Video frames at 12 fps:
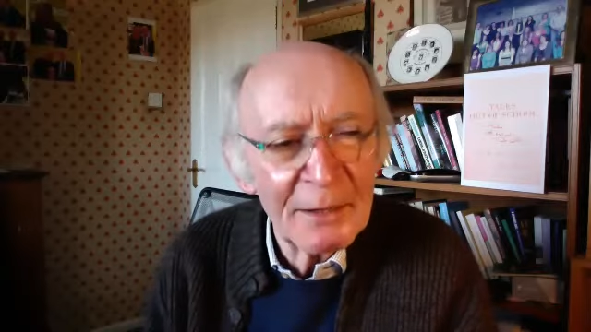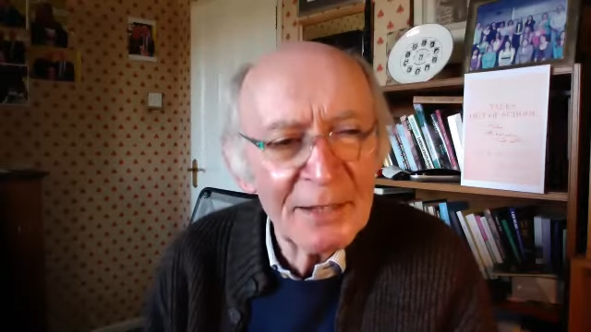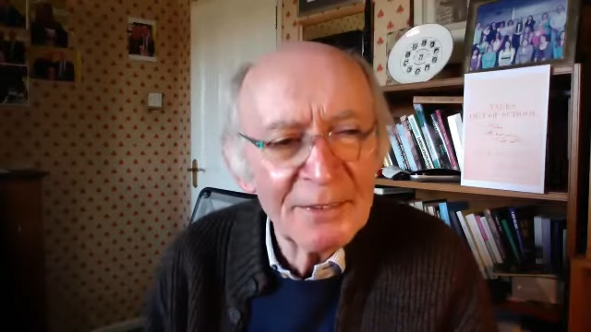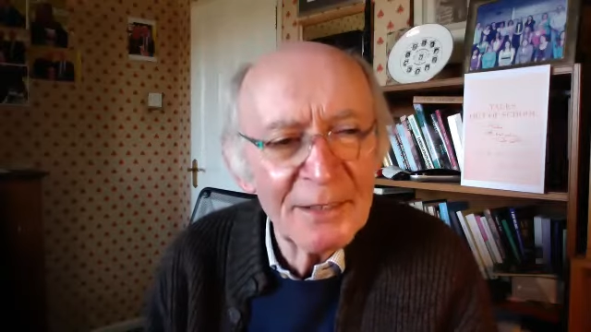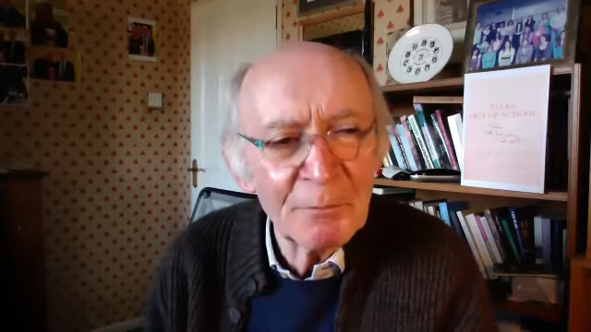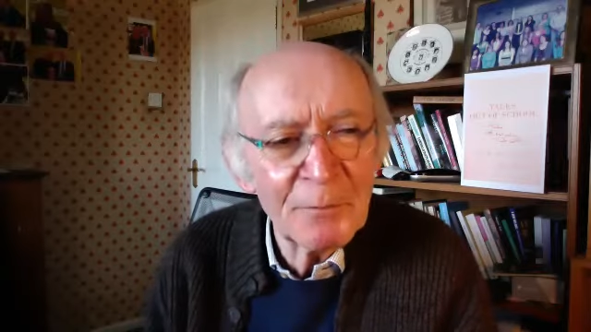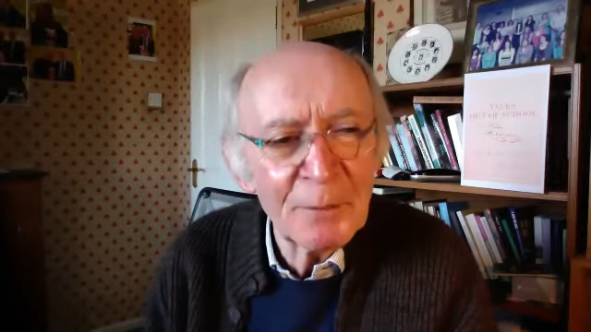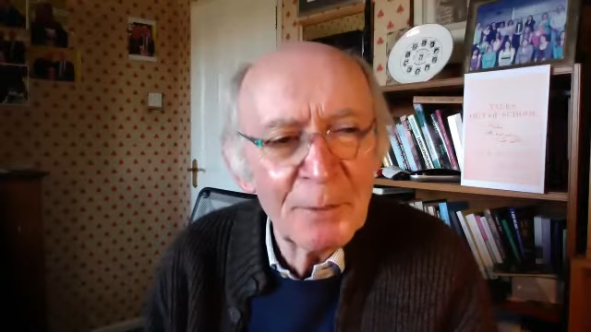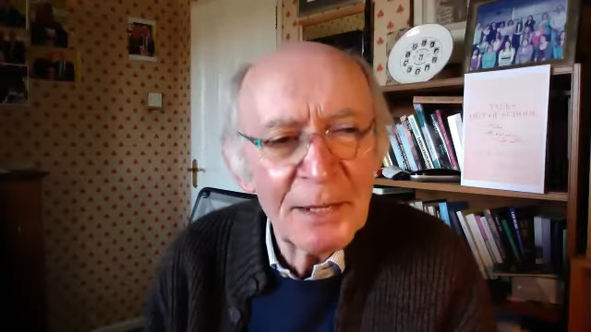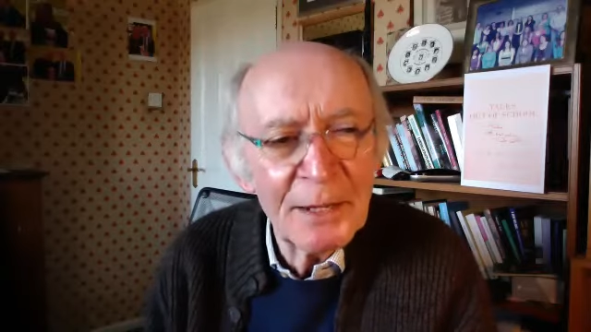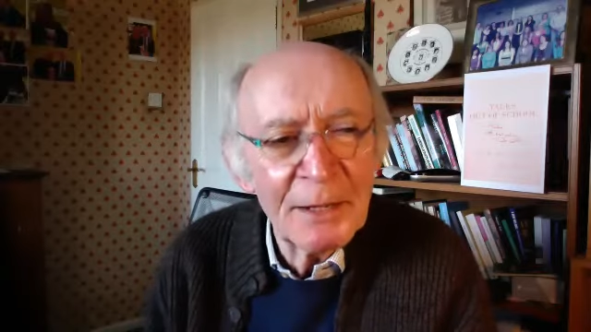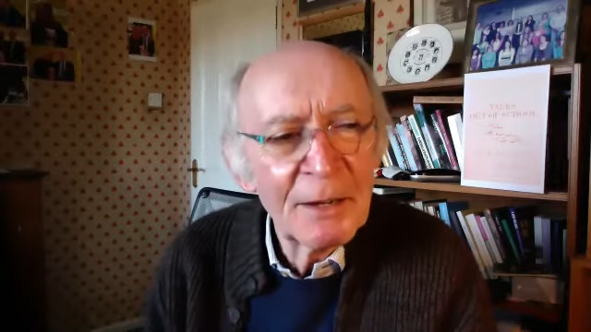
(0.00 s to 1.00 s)
I think
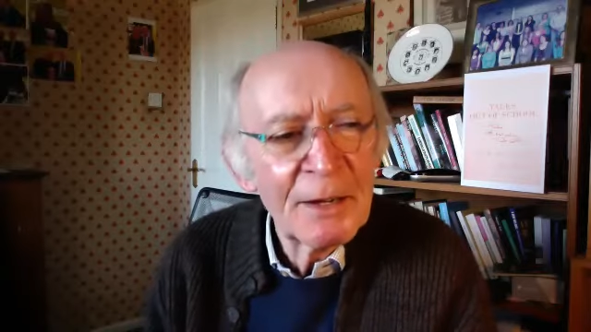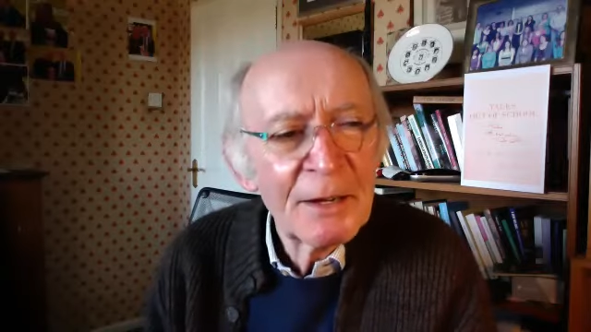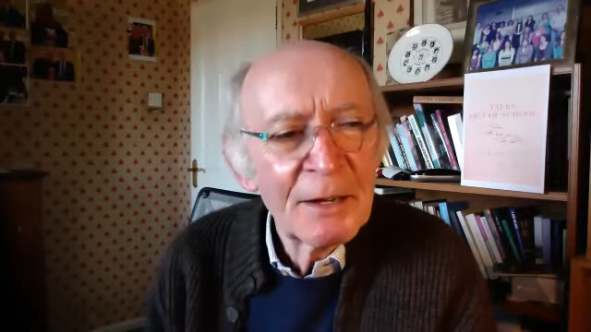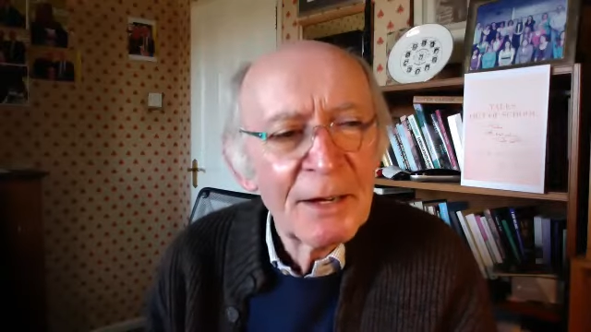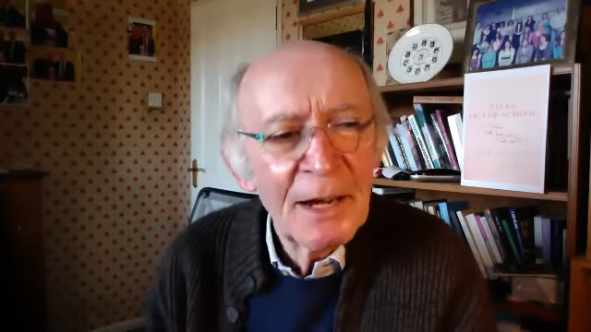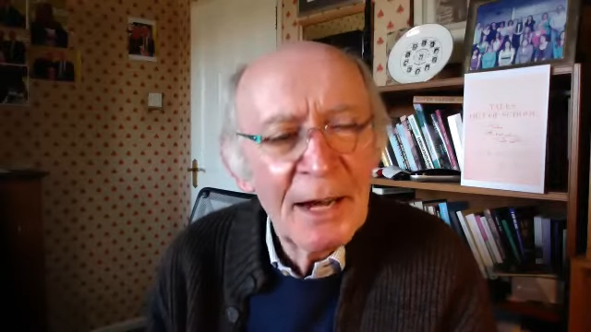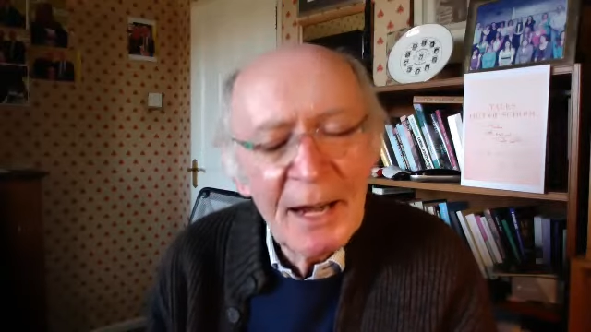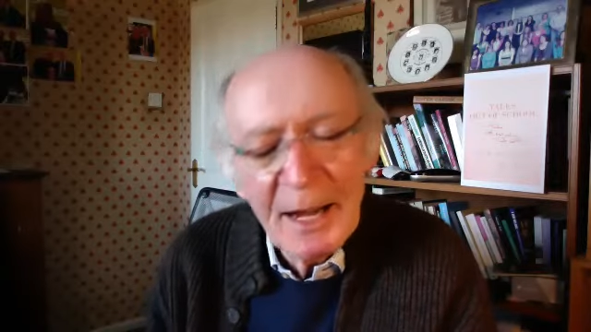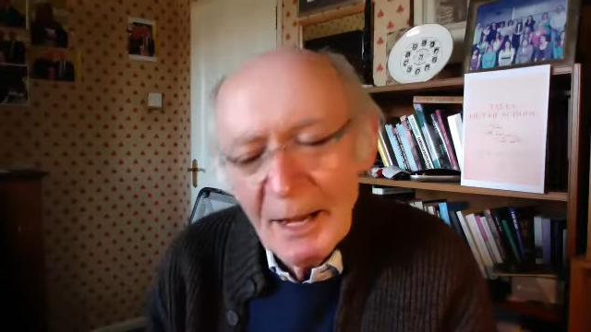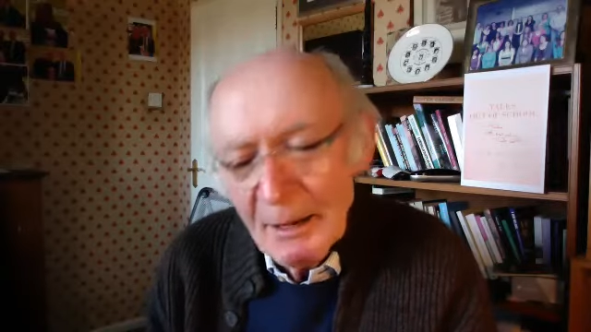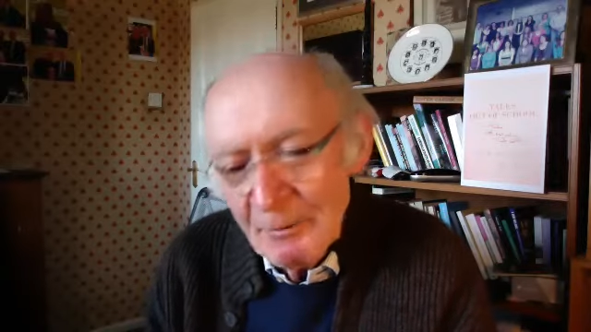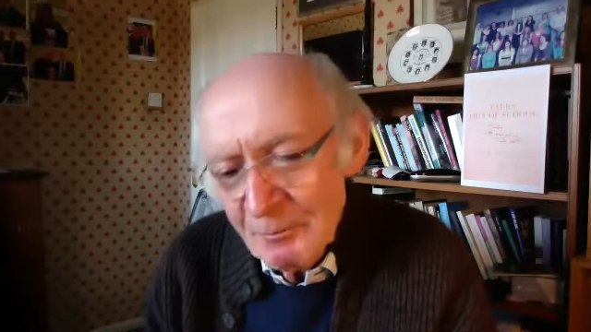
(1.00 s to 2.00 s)
maybe
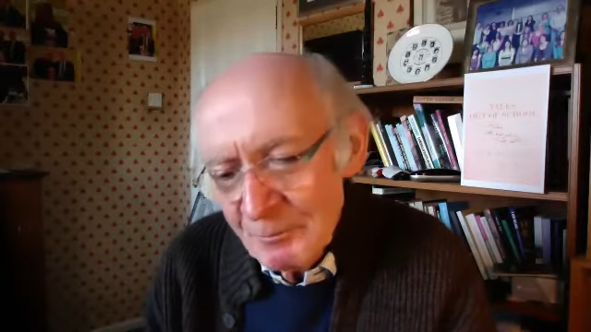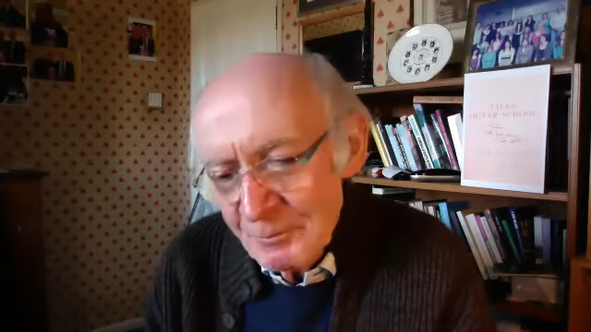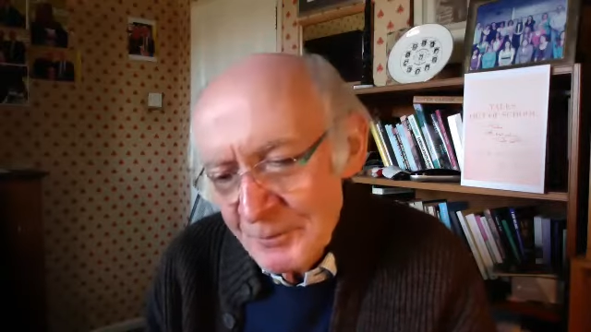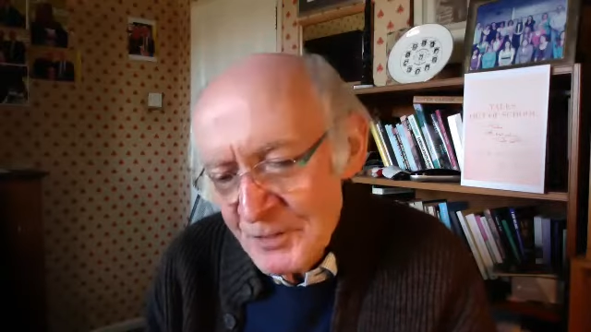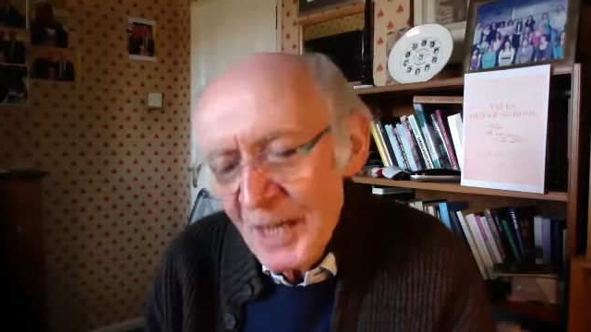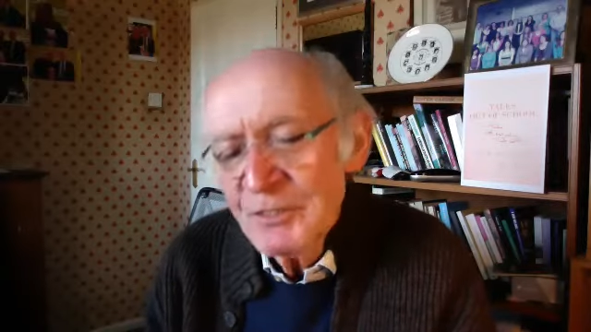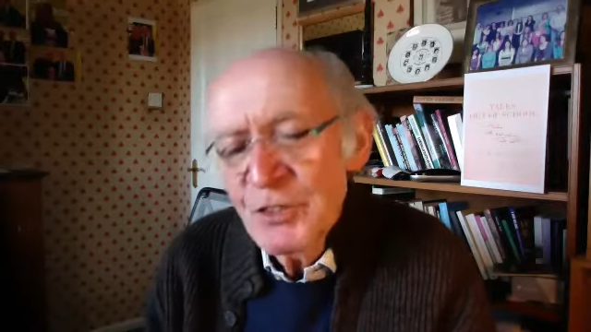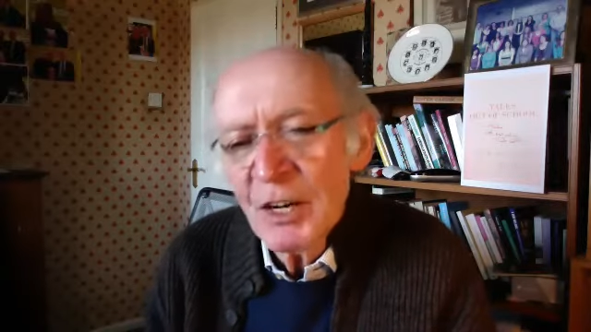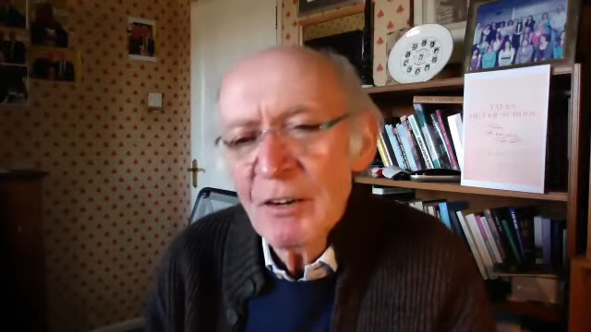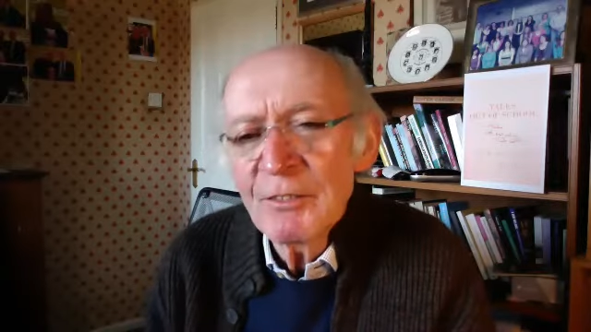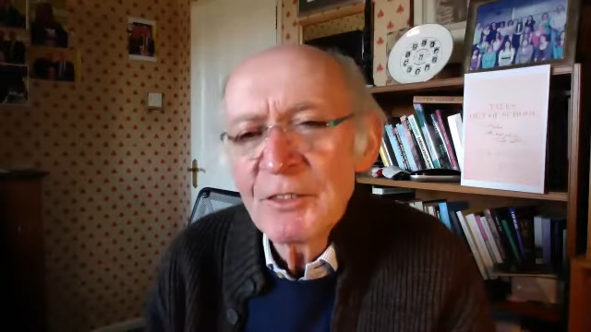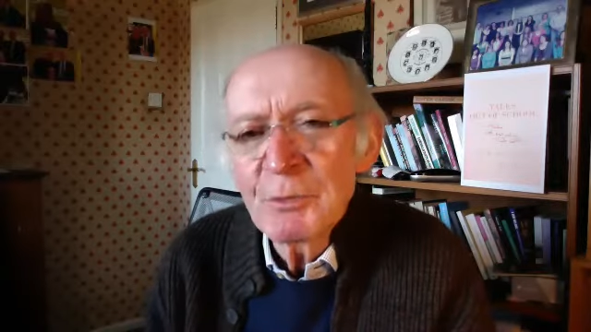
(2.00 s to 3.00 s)
Jack
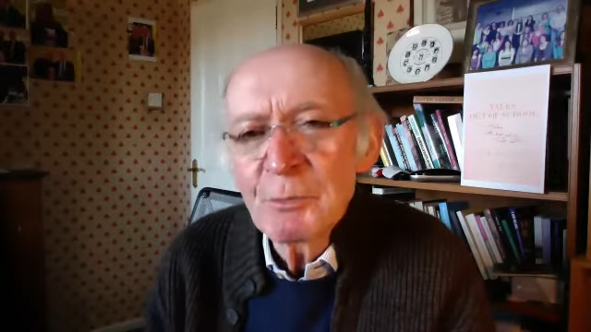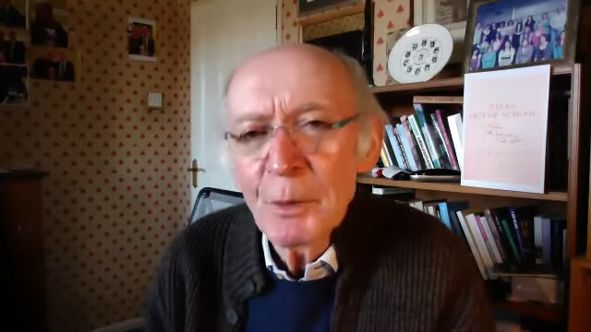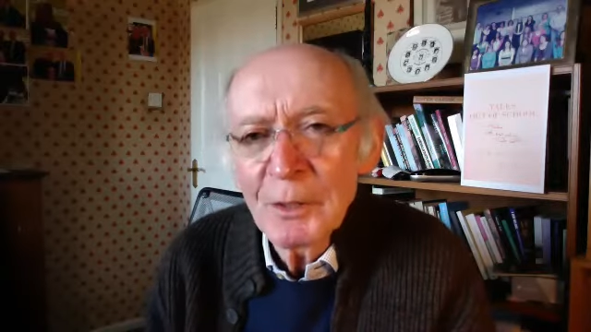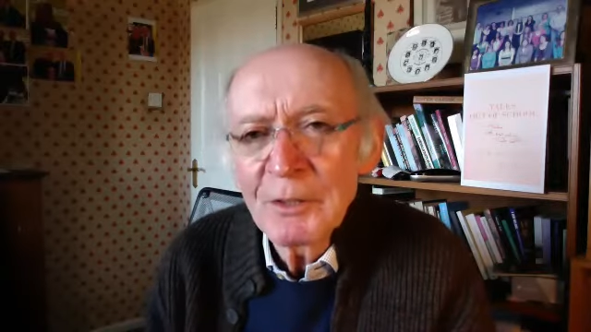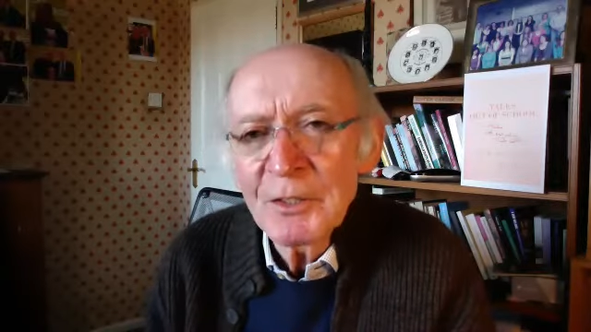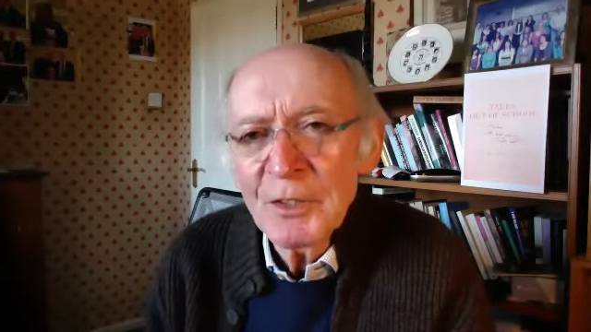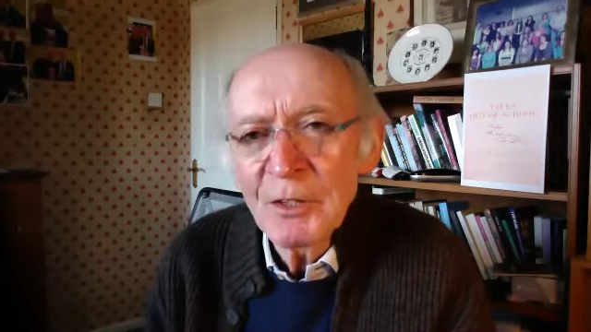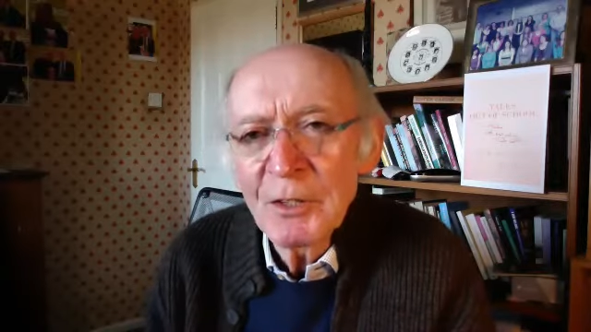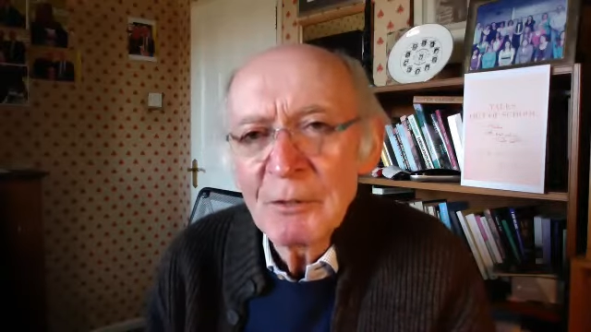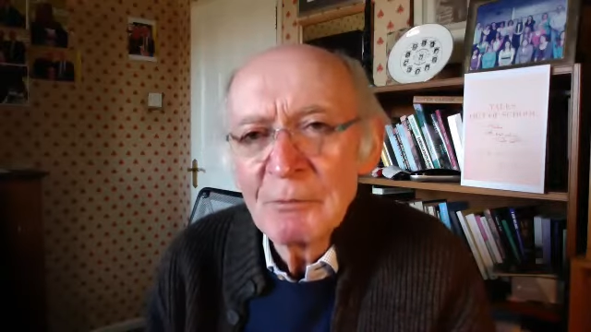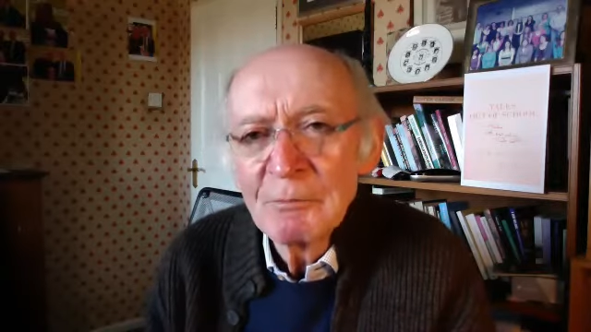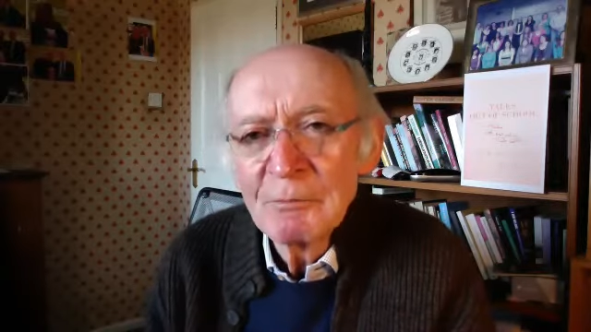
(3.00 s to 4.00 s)
Charlton spoiled us all.